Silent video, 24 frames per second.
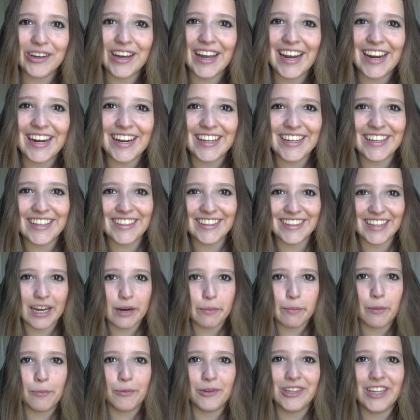hate it, a lot
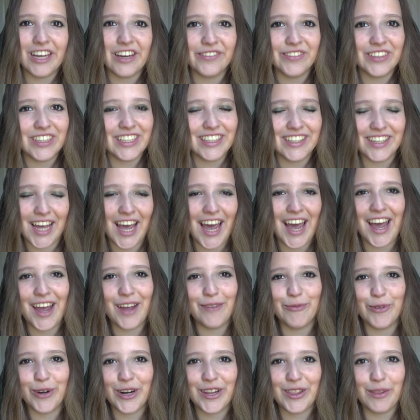of people love it.
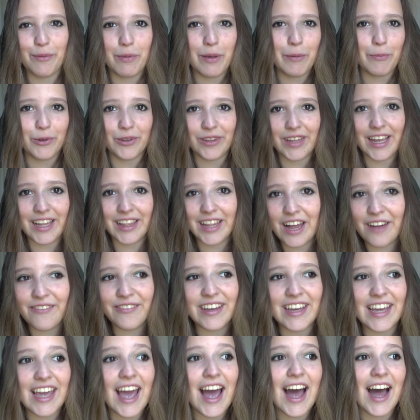I'm one of the people that love
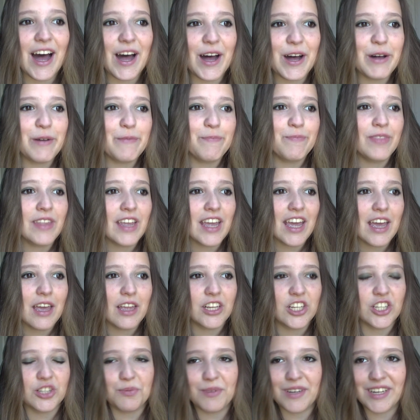it,
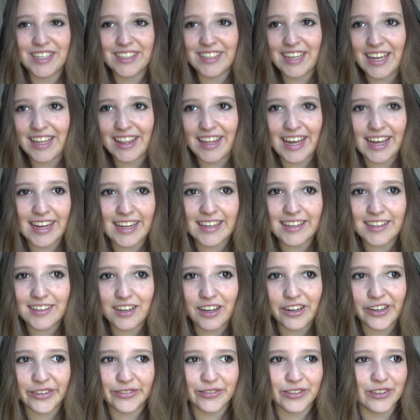just because I like
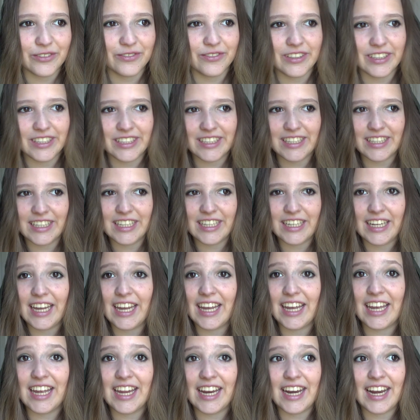Oliver and Felicity,
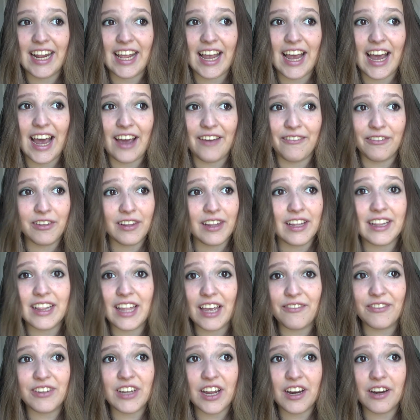and I feel like
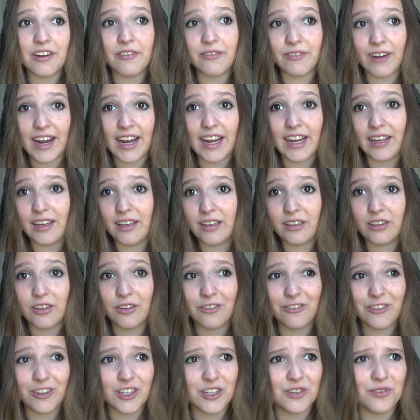they've done it right. The
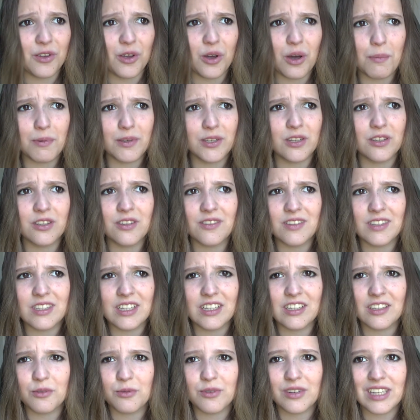first few episodes of the
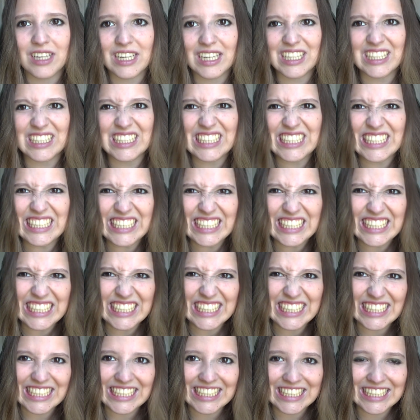season were like,
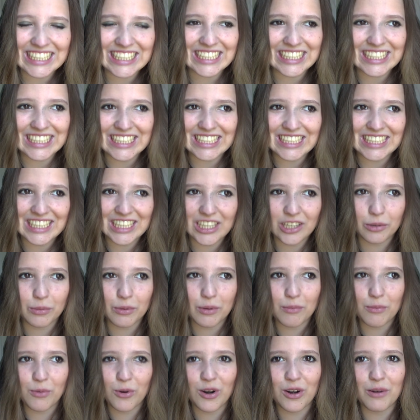I still see a little
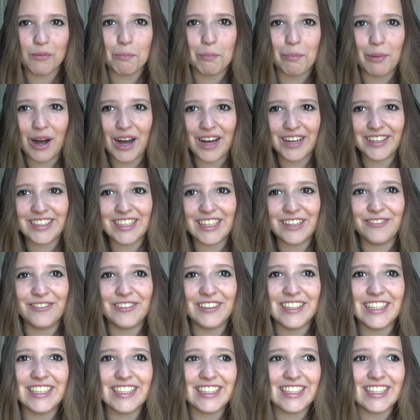bit more bossy
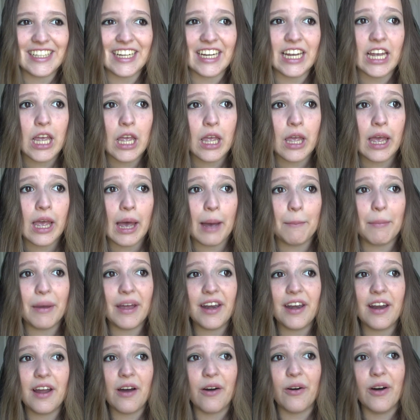Felicity.
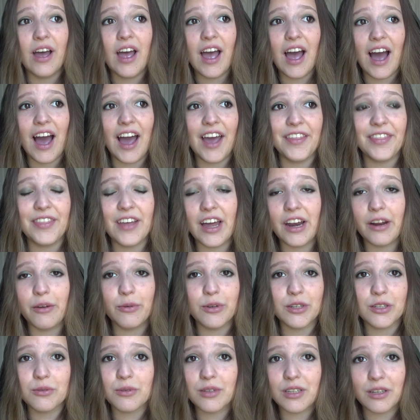But no, I thought it
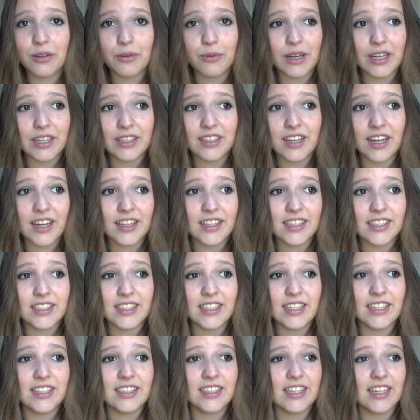was really well done this
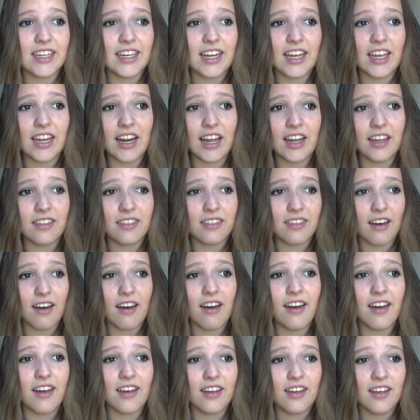season, and I
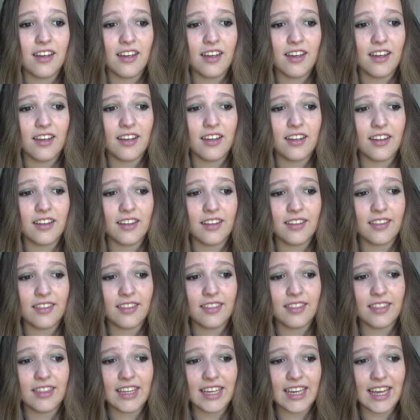thought
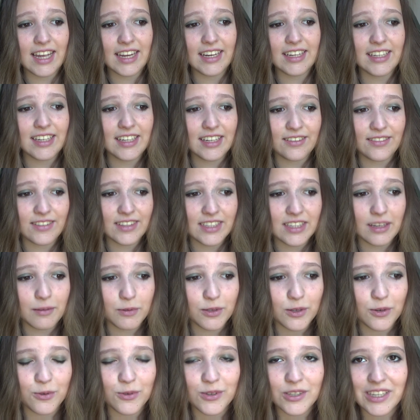the ending of this
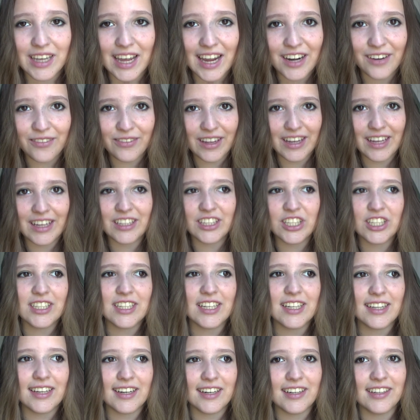episode was kind of like
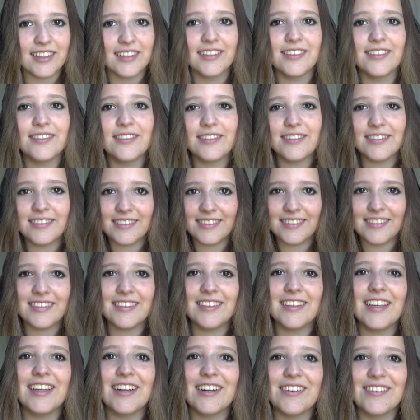
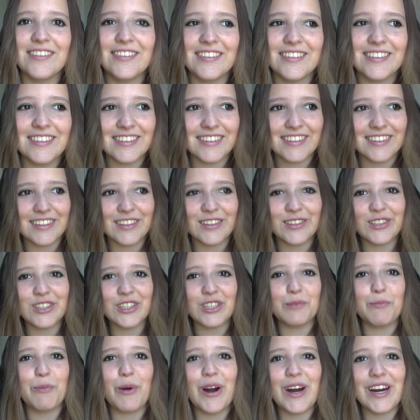a little
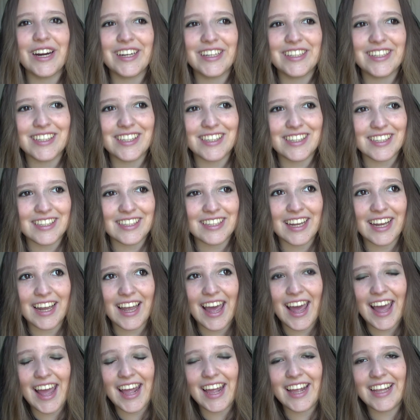spark just to say,
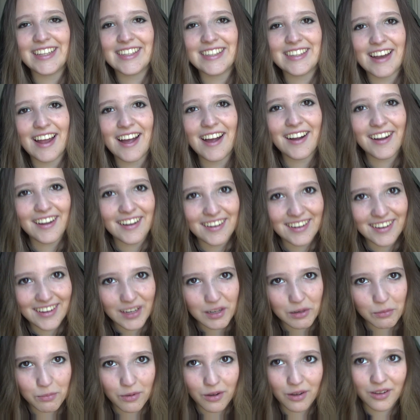hey, it's not
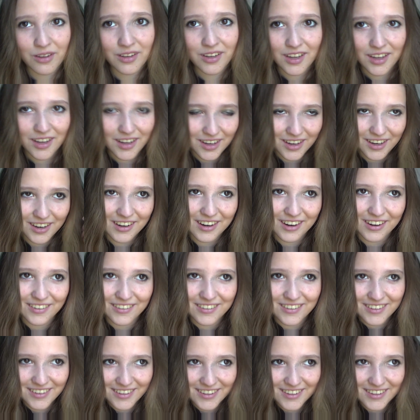gone, but, you know,